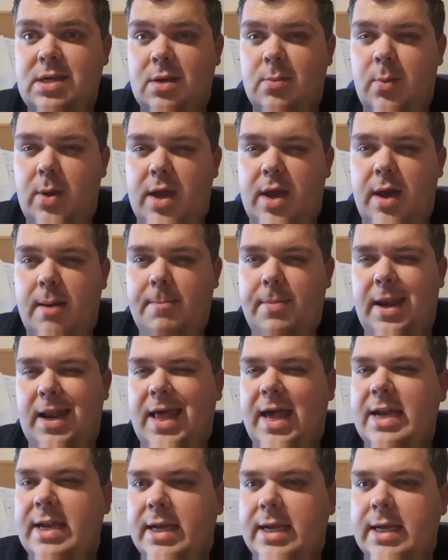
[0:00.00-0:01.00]
And we are
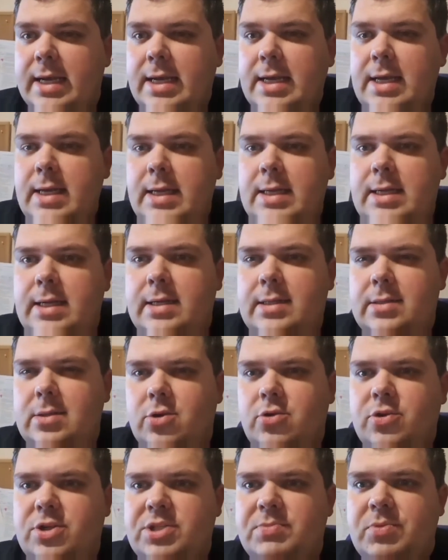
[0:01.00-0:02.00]
planning a little
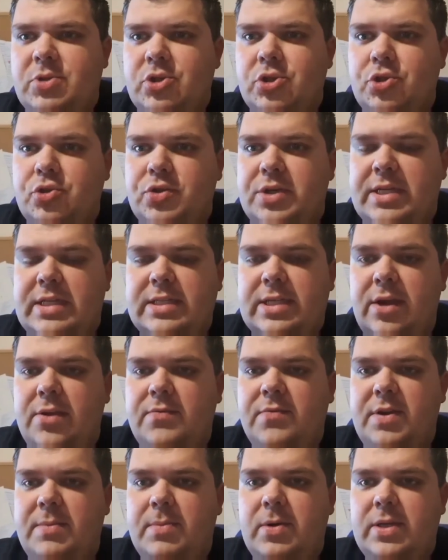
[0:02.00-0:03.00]
Christmas treat,
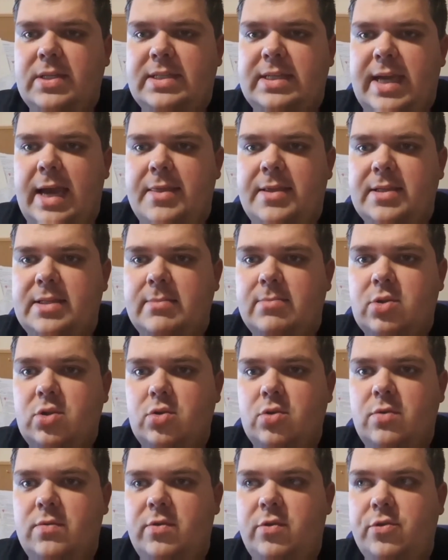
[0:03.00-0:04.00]
hopefully putting together some
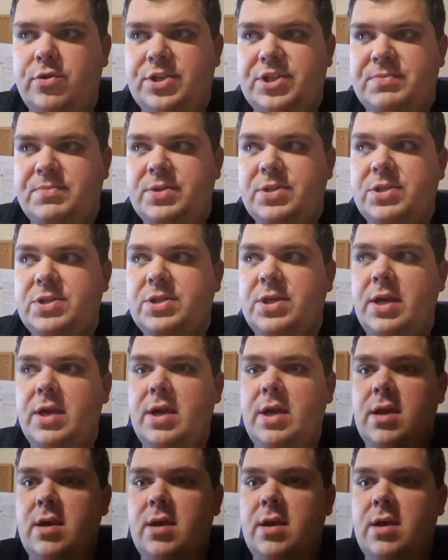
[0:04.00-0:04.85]
sort of Christmas